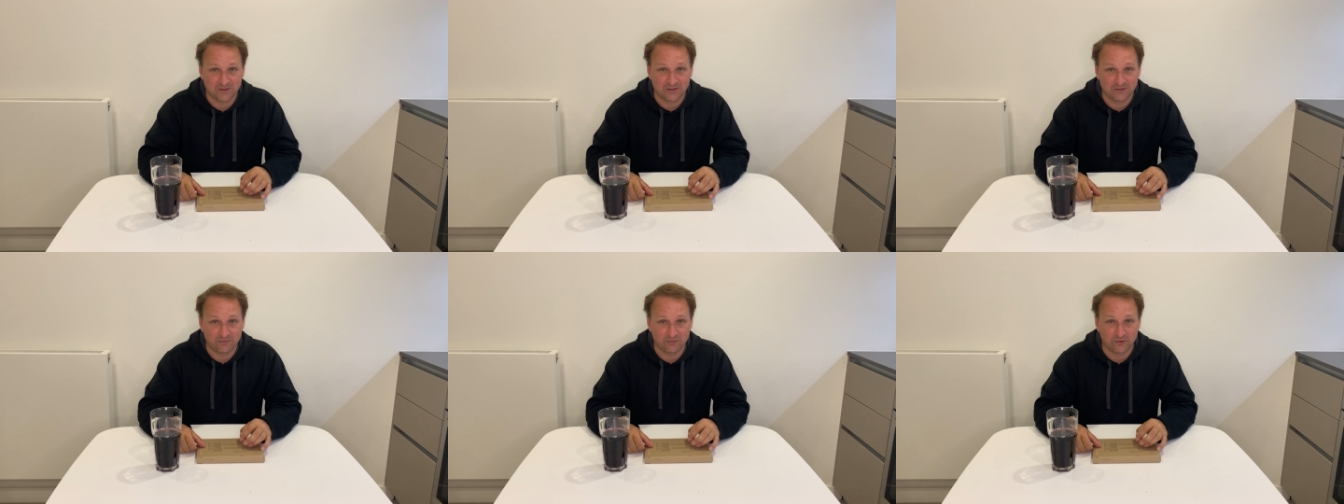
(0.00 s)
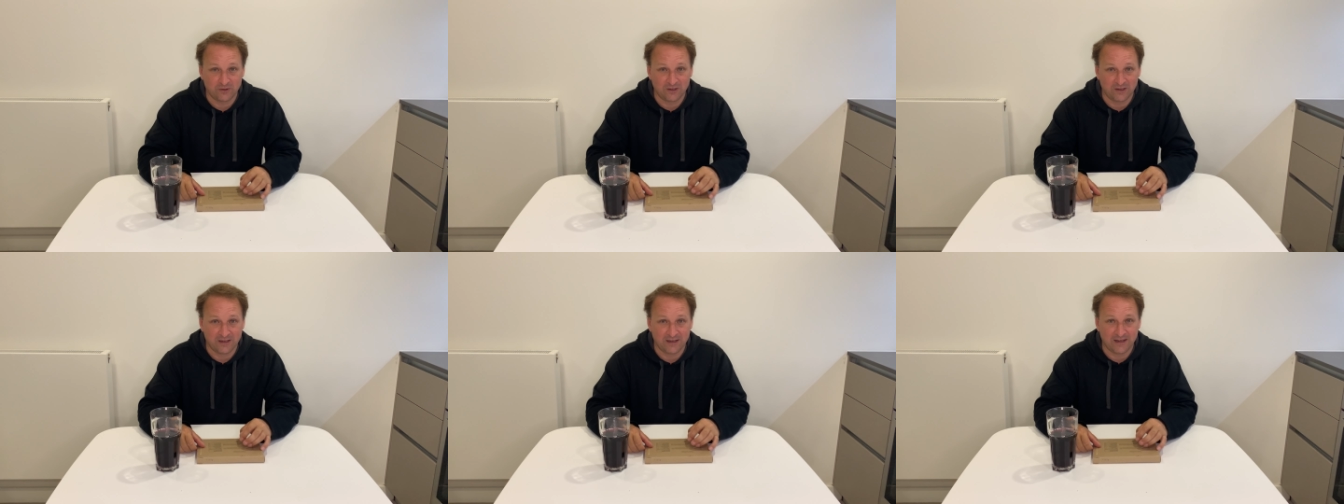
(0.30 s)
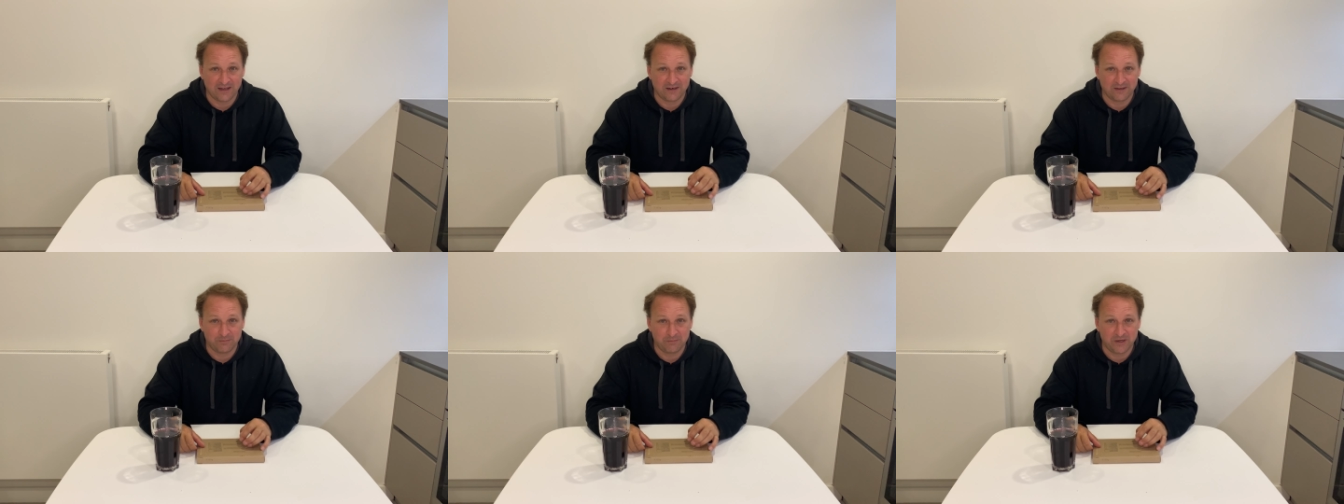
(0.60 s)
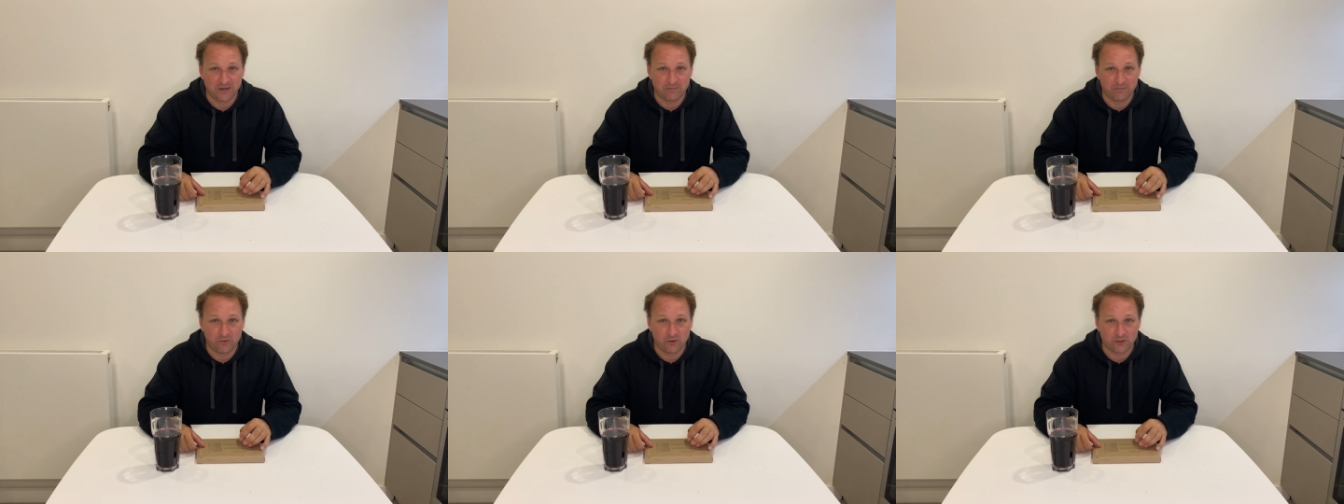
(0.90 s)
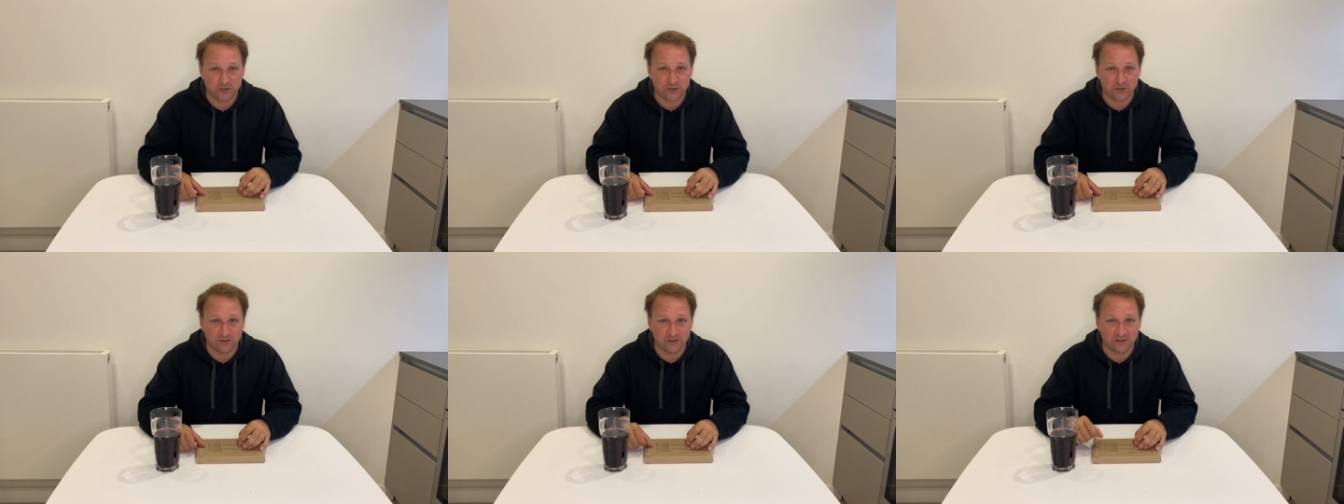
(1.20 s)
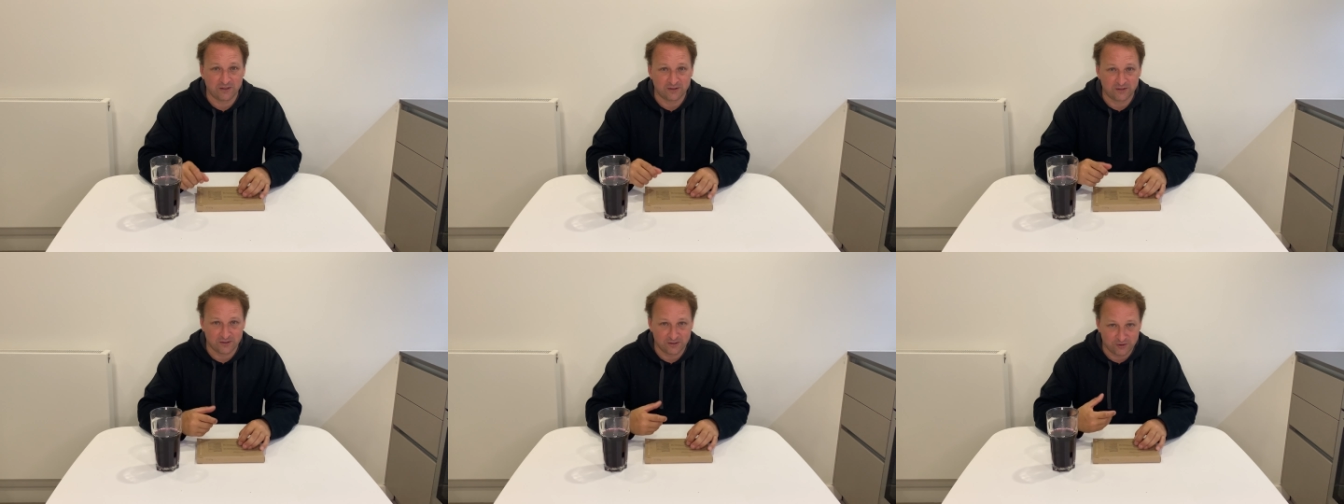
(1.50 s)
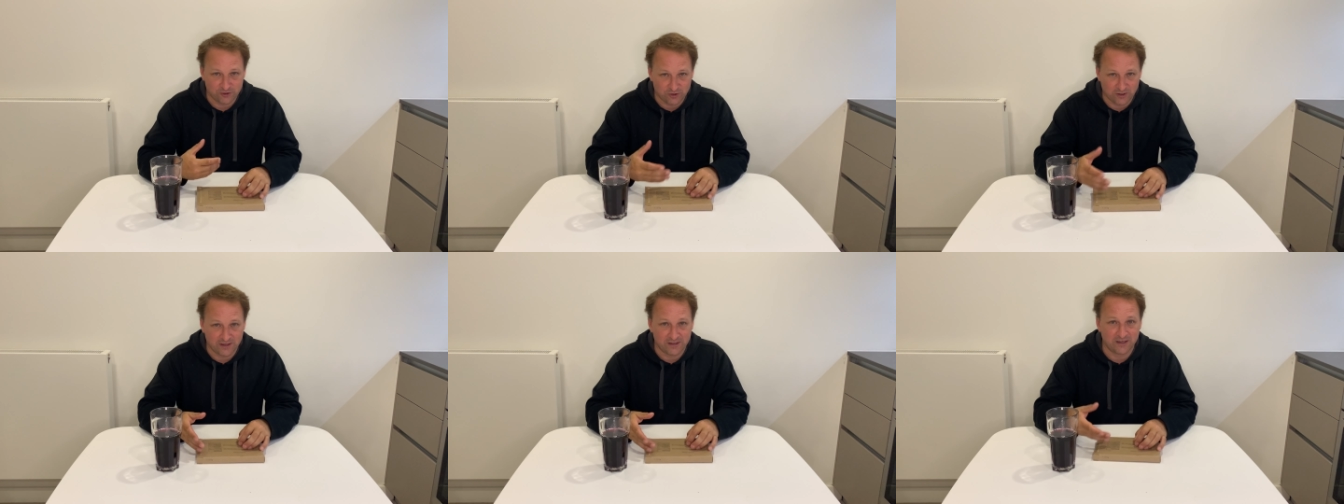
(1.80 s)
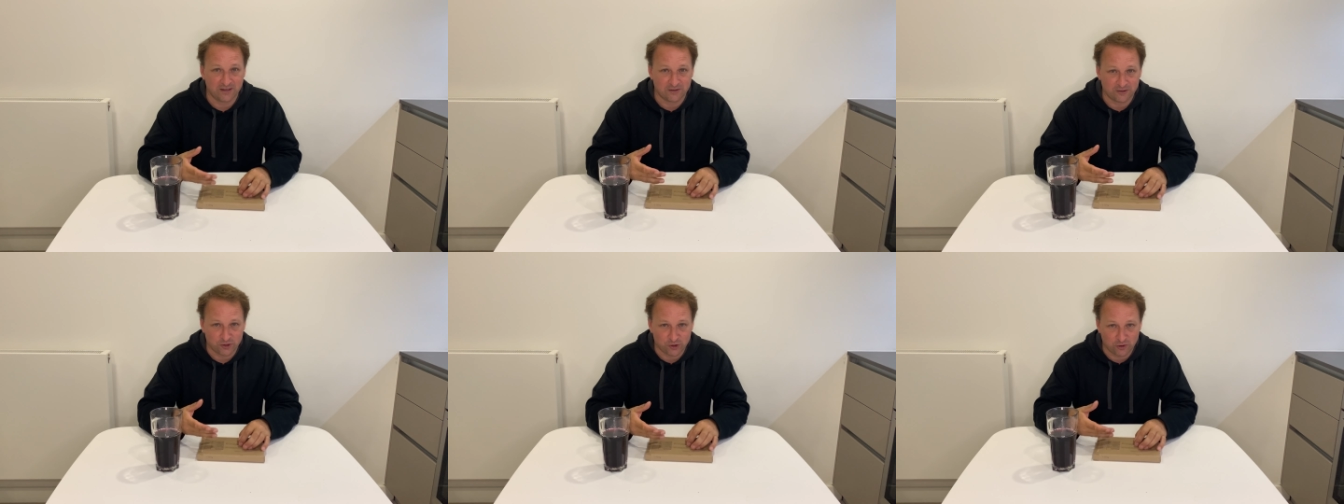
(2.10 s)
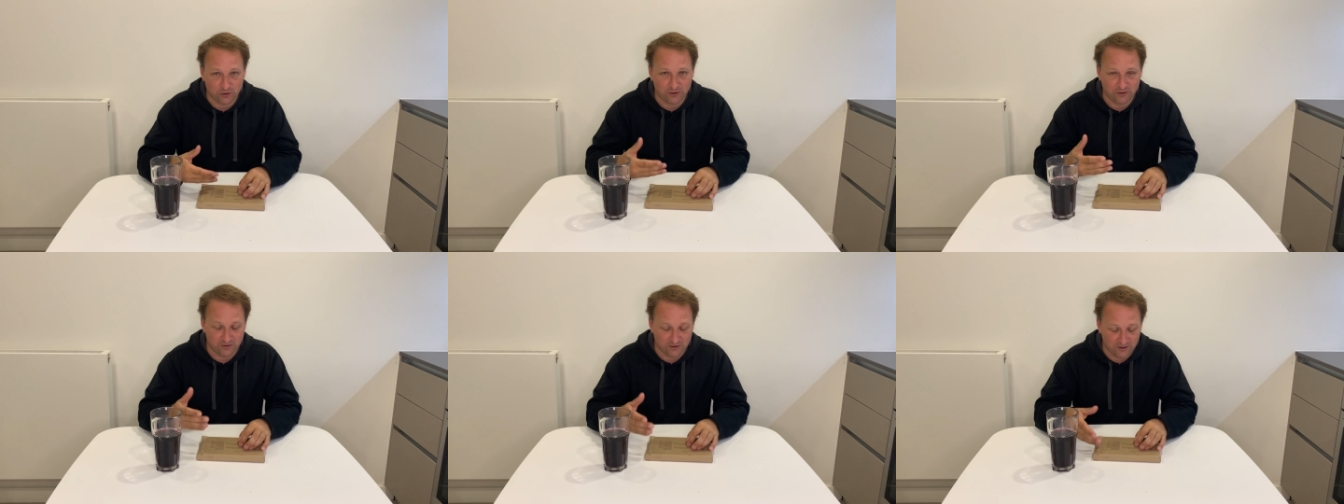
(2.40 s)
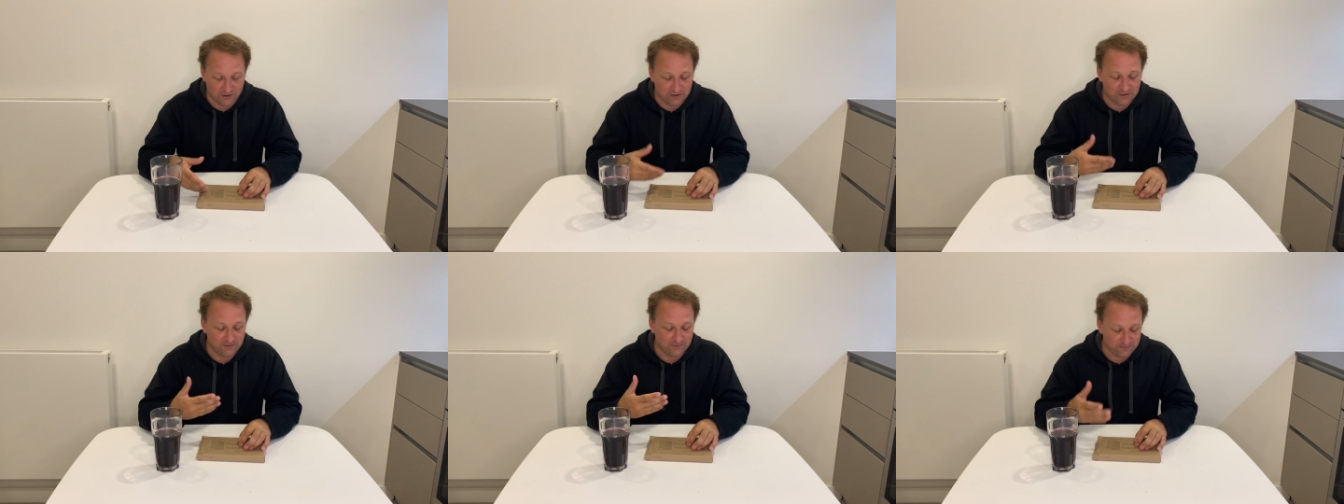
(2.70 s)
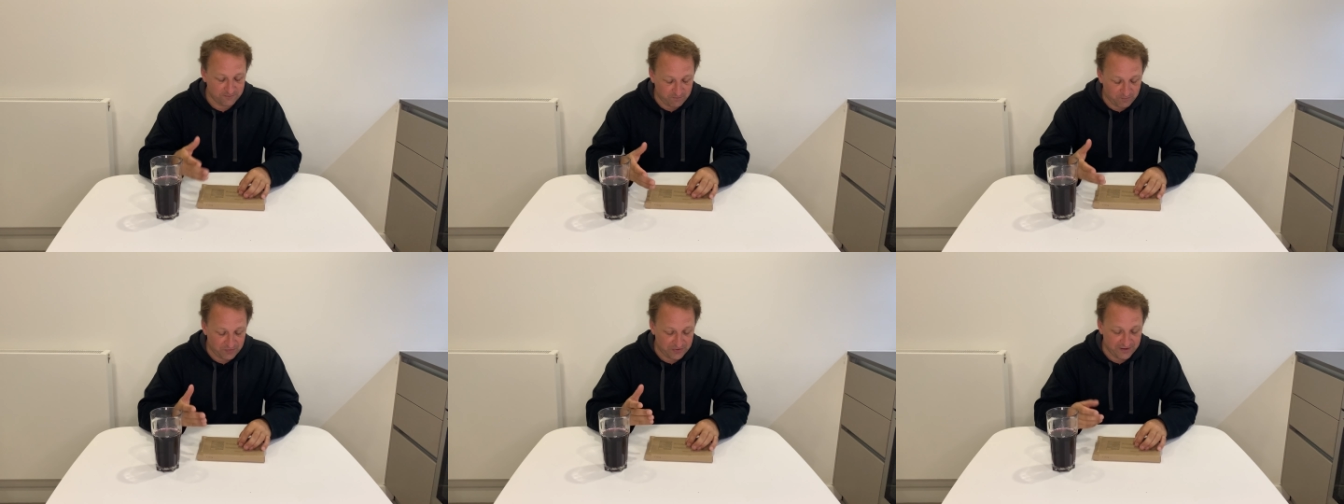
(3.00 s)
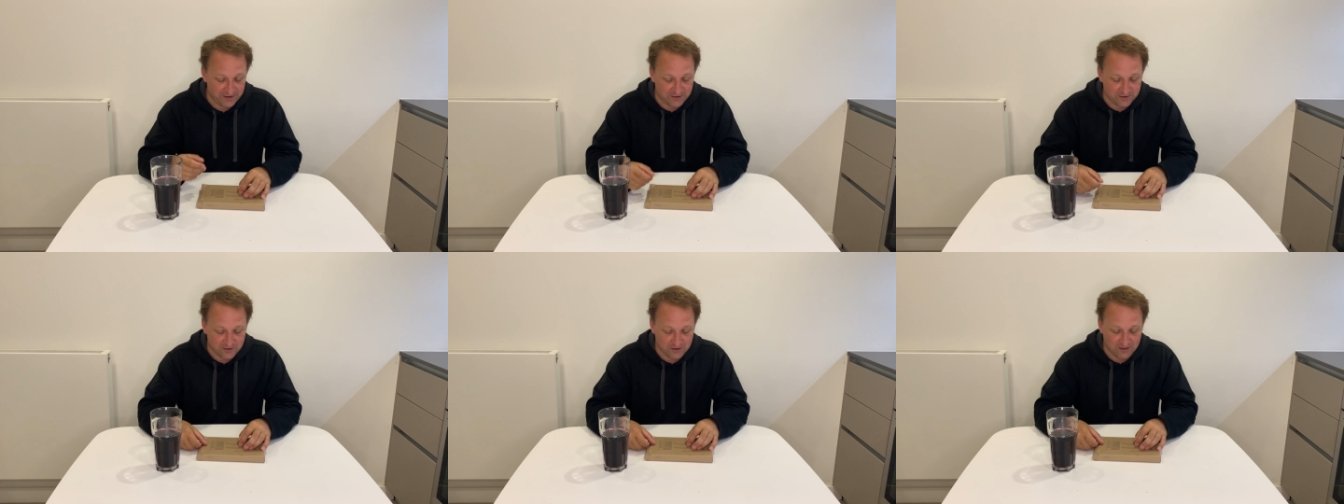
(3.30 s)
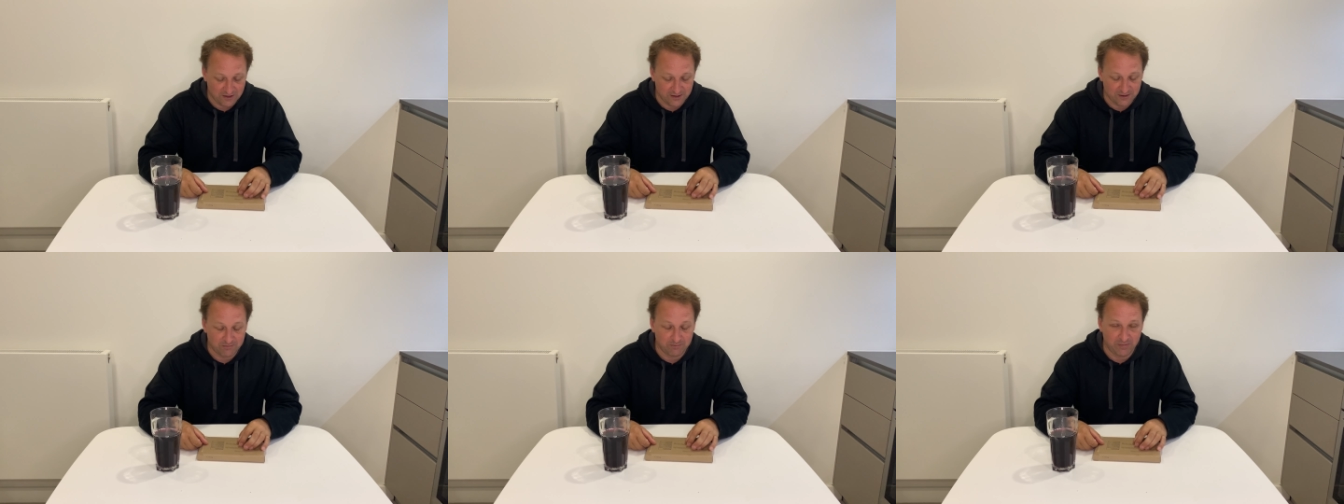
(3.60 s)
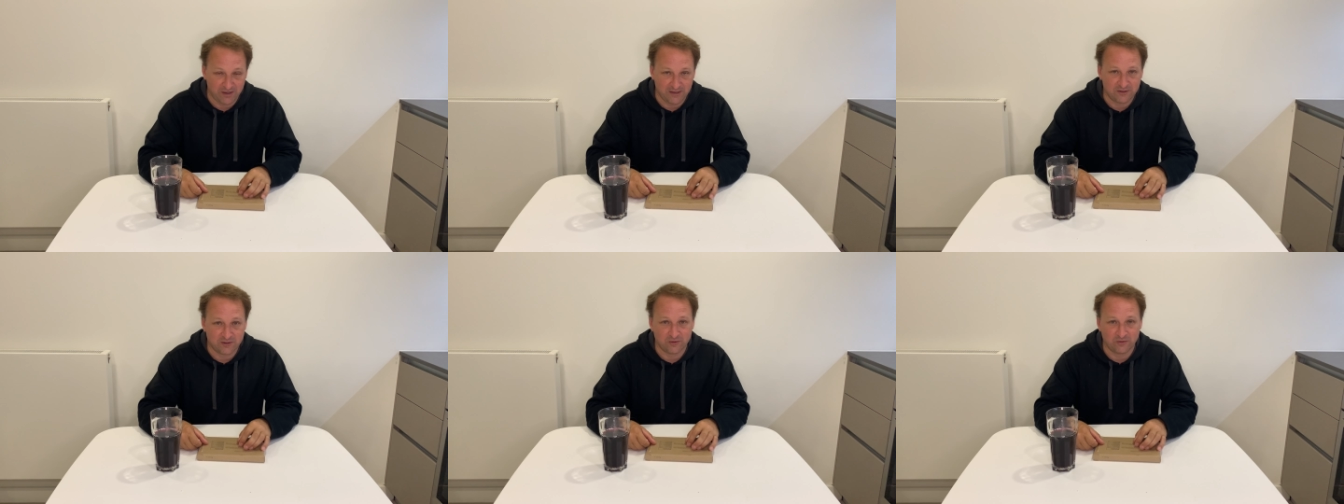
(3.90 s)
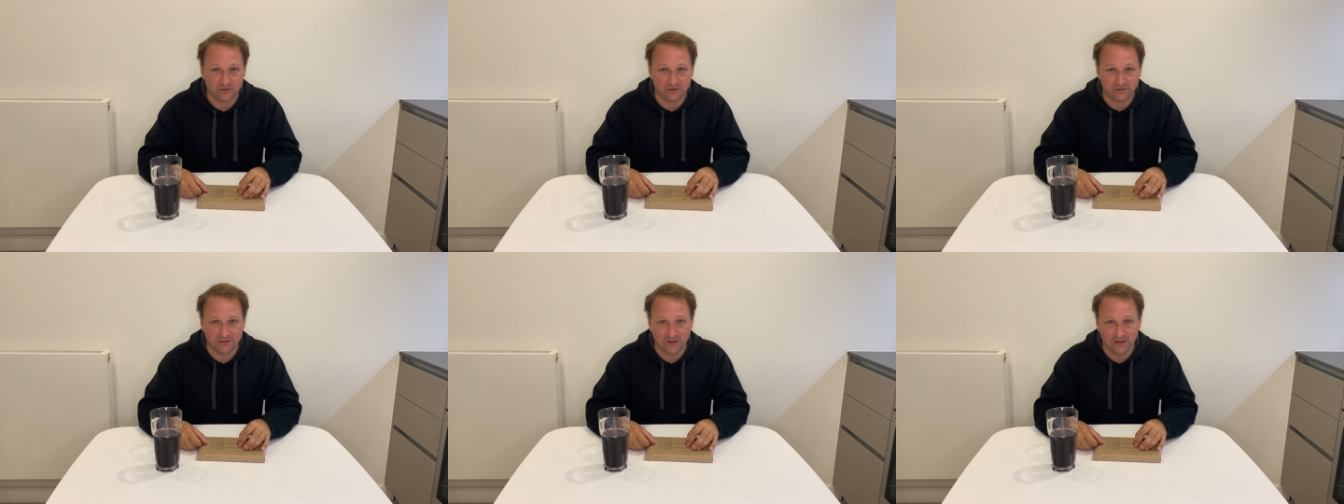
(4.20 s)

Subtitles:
really had a big push on to try and get the sugar out of things like beans and